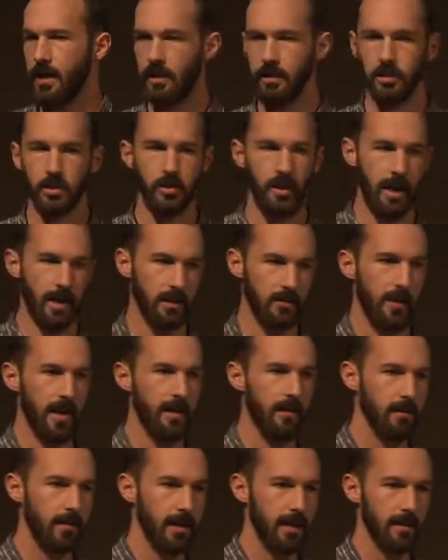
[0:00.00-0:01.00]
It's tracked by
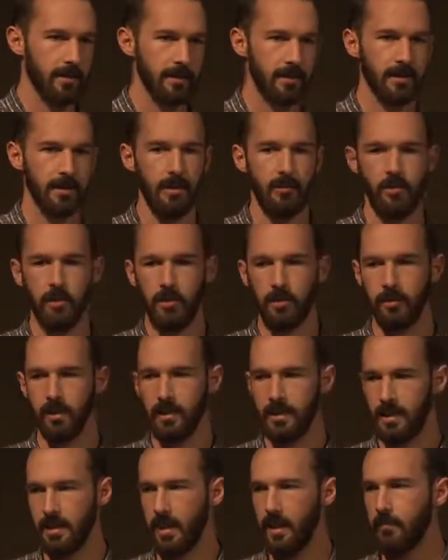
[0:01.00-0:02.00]
Glance. If you
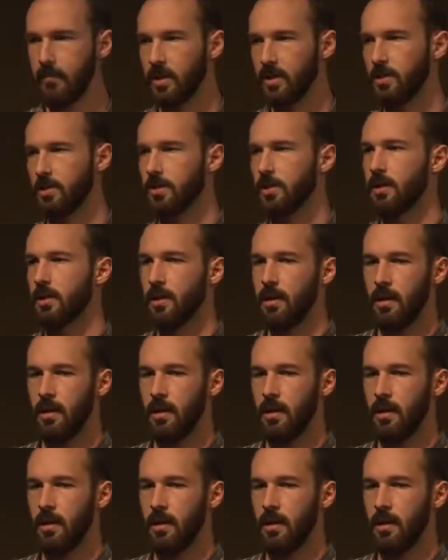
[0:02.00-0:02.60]
delete the image,